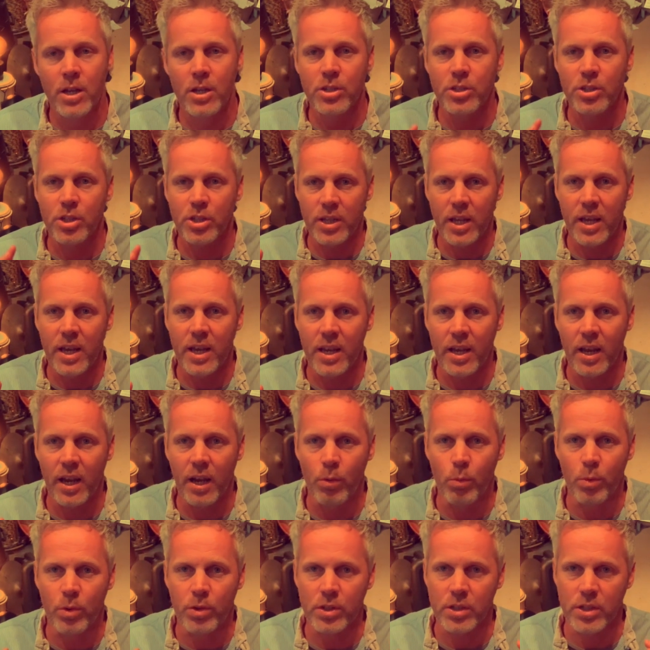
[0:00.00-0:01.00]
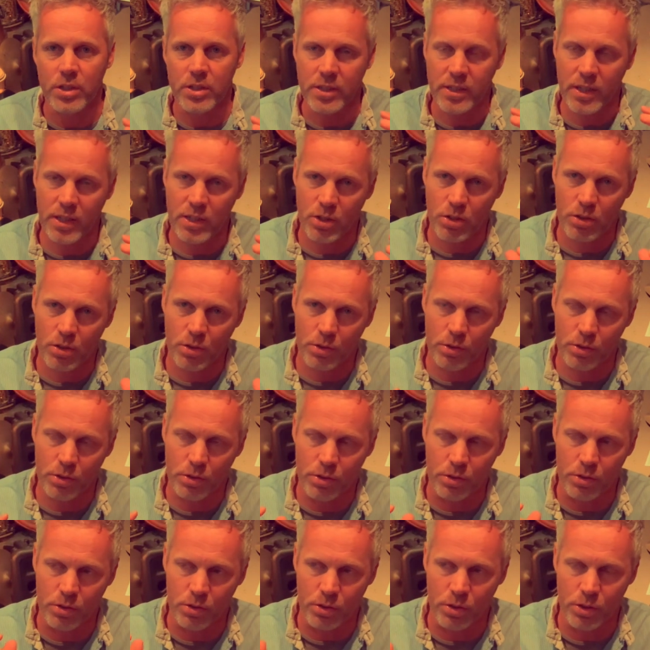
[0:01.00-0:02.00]
Today, I want to
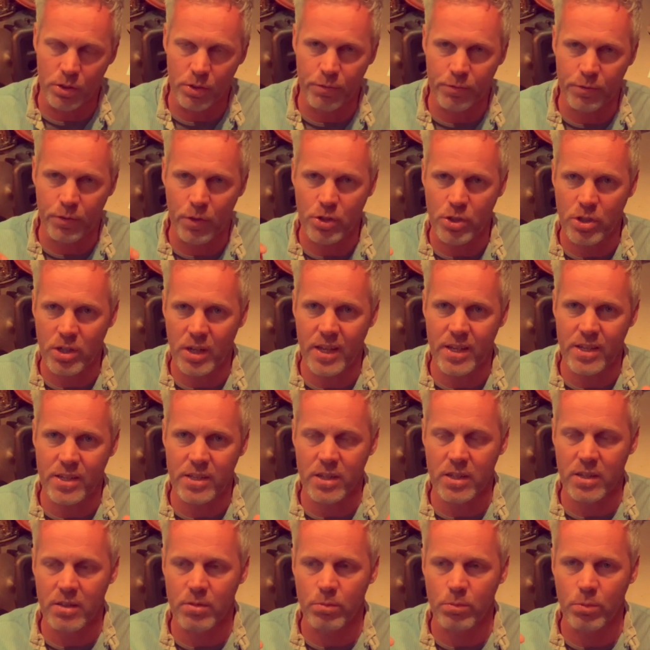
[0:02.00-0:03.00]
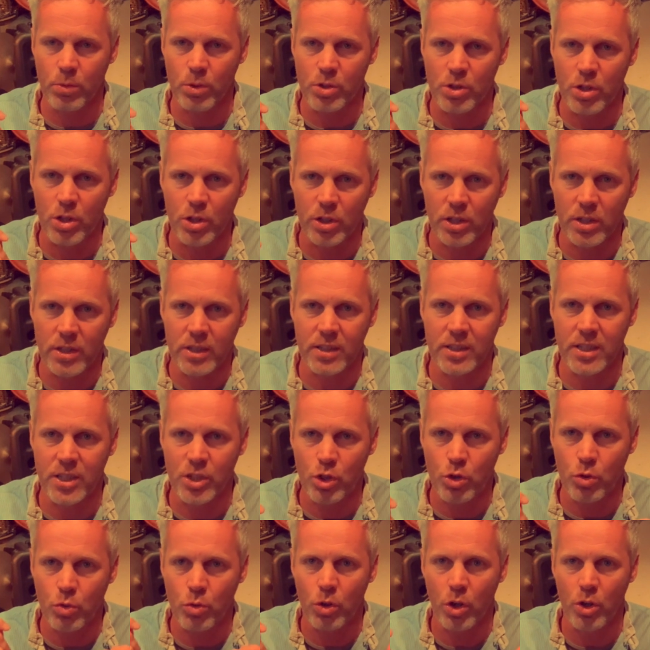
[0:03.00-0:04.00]
continue. The first lesson was looking at this
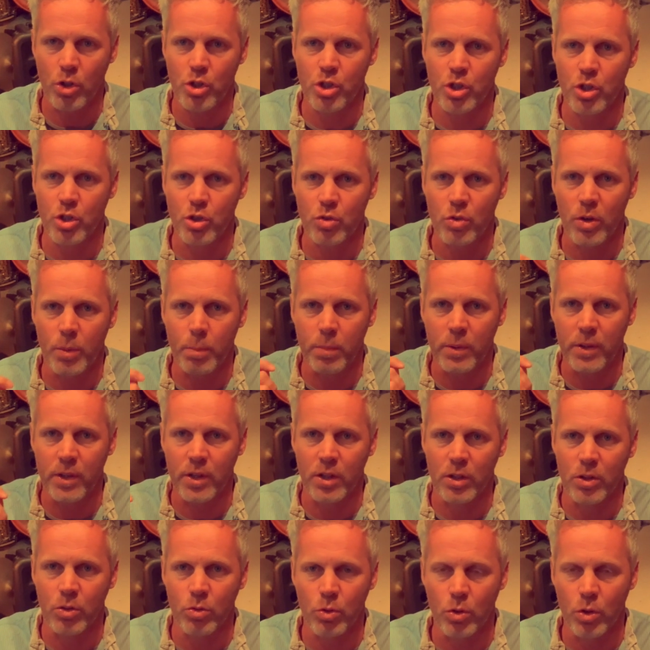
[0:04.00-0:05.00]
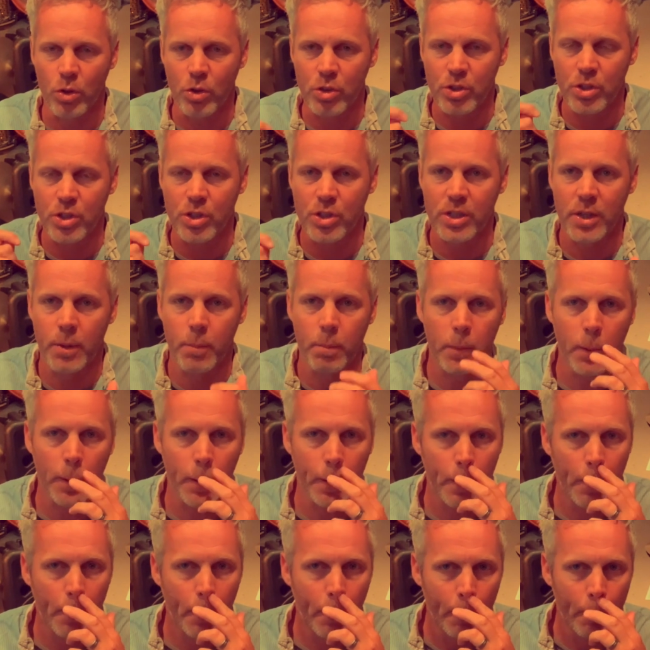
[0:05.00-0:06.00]
crotchet triplet across the
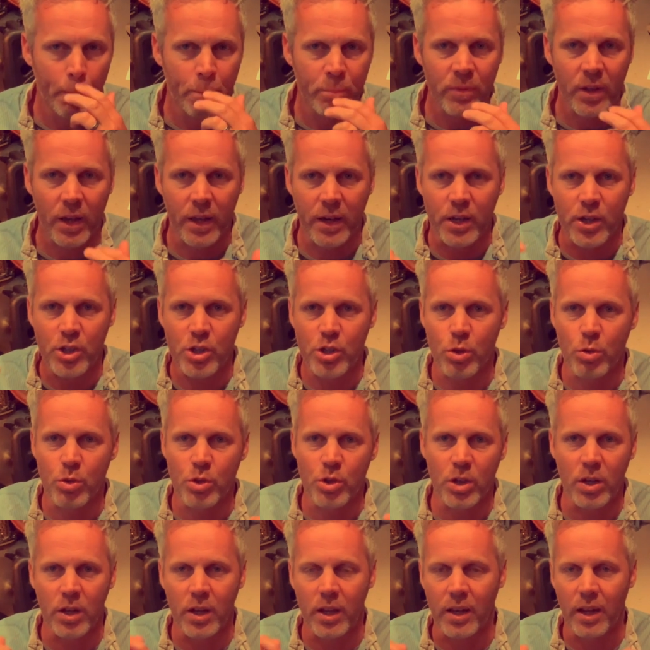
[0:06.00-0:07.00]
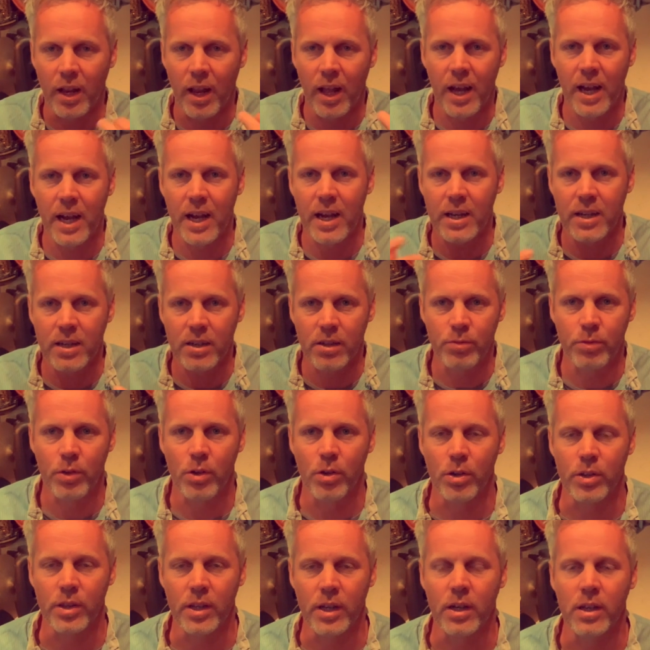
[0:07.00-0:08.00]
cymbal, and I showed you a little hack of
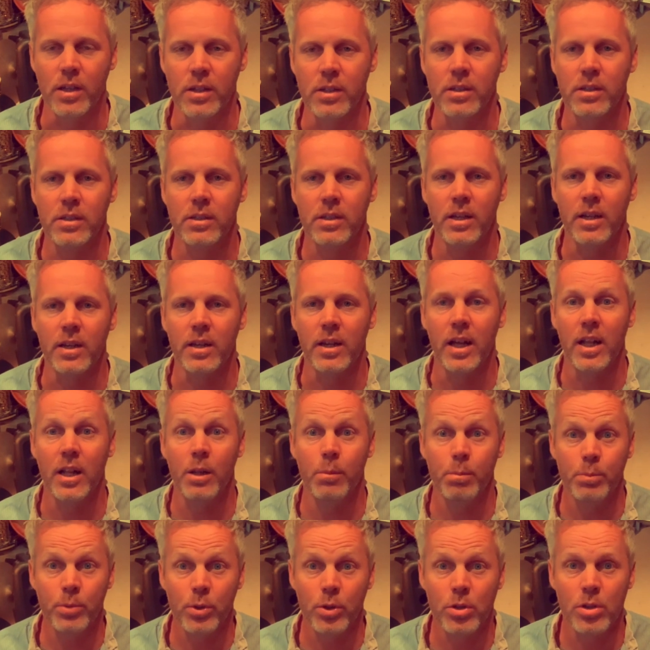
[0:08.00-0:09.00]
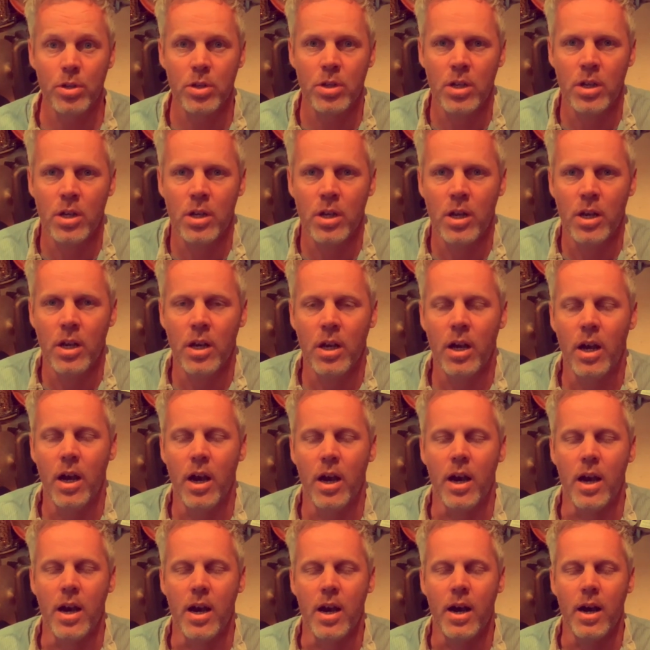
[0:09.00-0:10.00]
how that can help you.
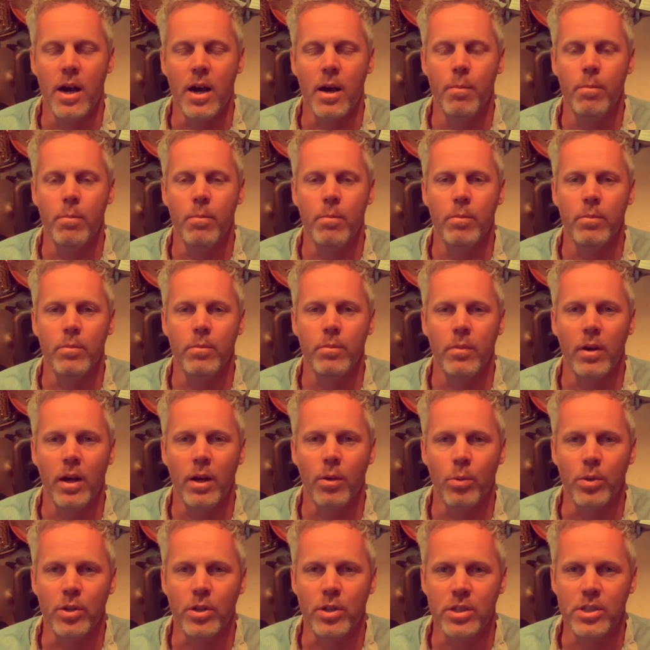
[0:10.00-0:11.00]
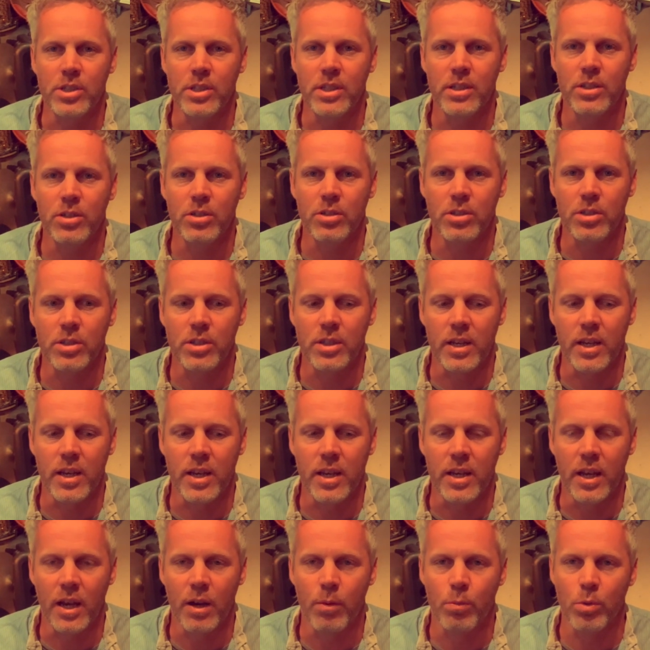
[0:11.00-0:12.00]
I want to continue
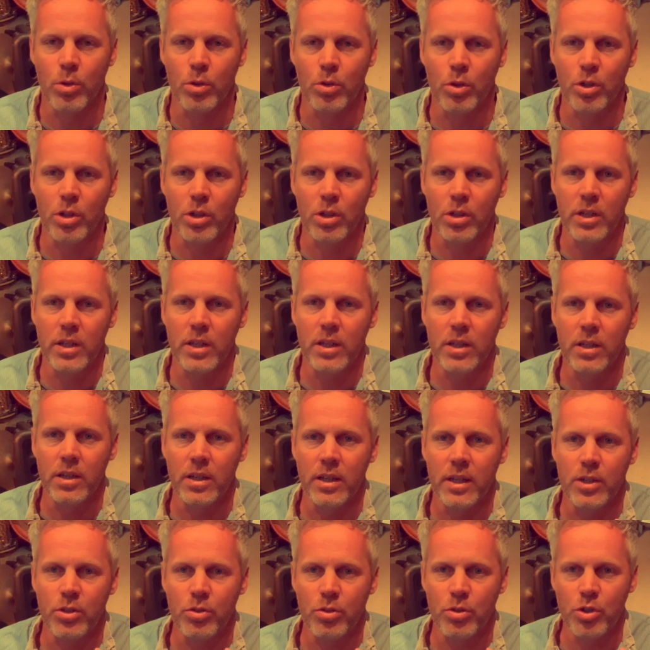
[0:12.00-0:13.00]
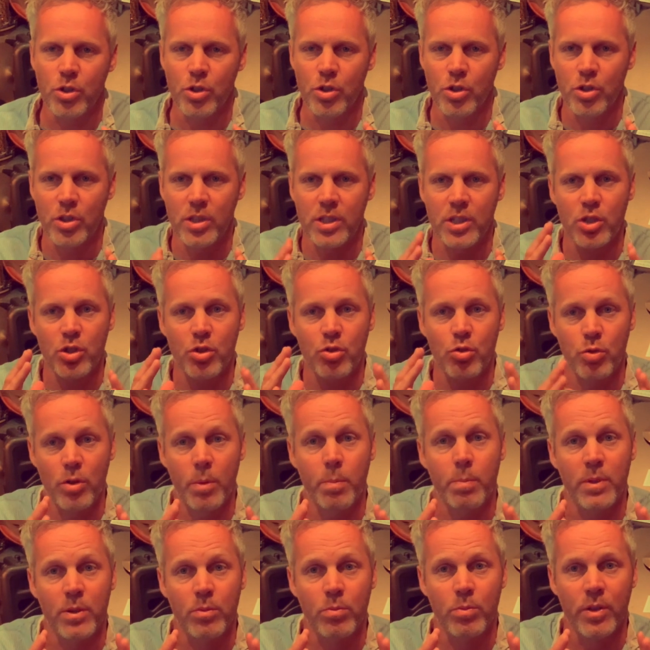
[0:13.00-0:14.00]
today, and we're going to introduce this
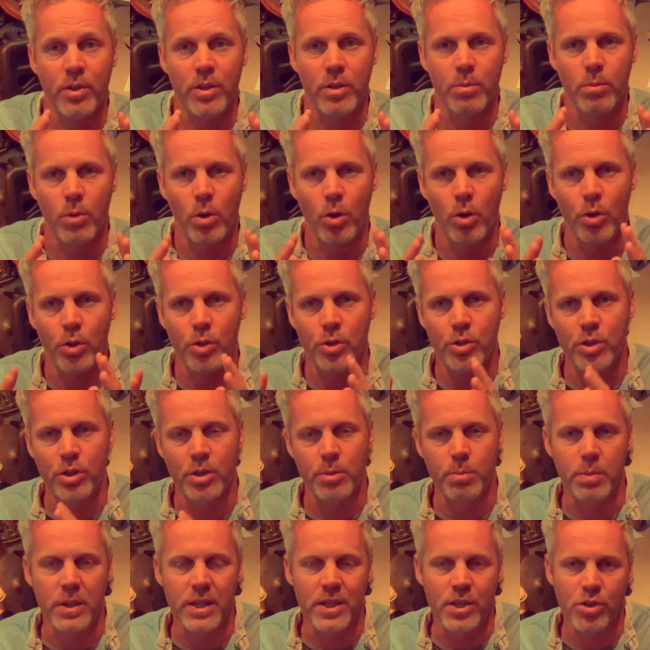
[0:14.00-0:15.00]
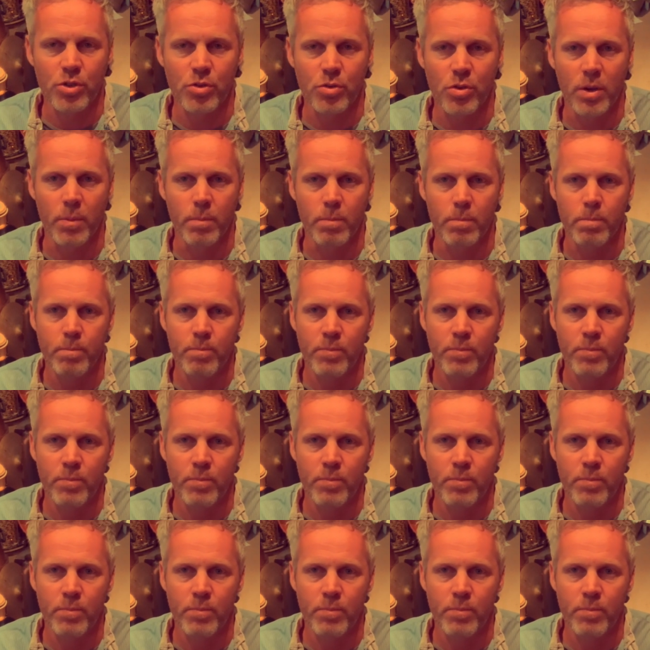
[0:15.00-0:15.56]
triplet rhythm onto the bass drum